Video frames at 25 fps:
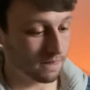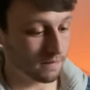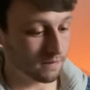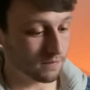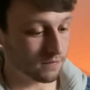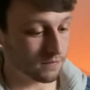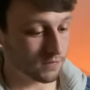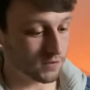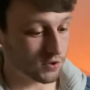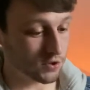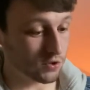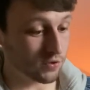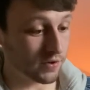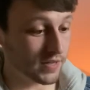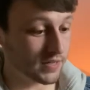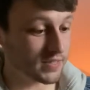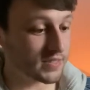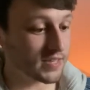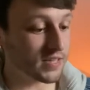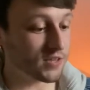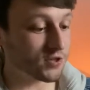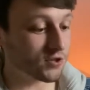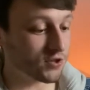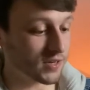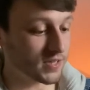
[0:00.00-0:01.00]
So it's
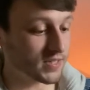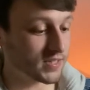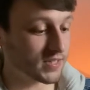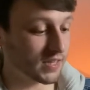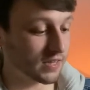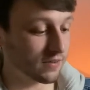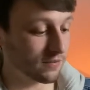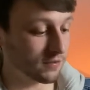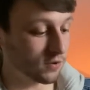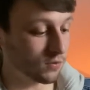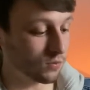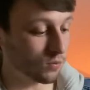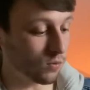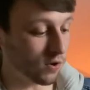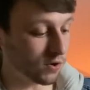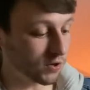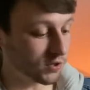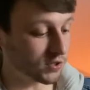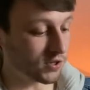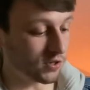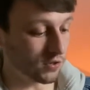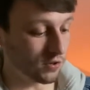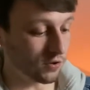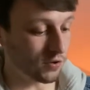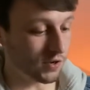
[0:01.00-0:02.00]
interesting if you want
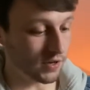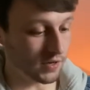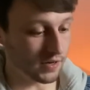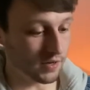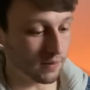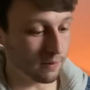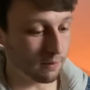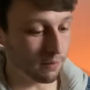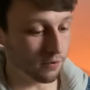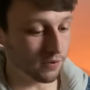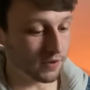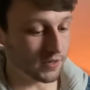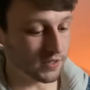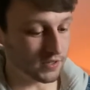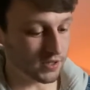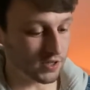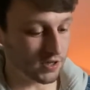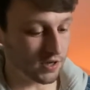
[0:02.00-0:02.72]
to look at it, but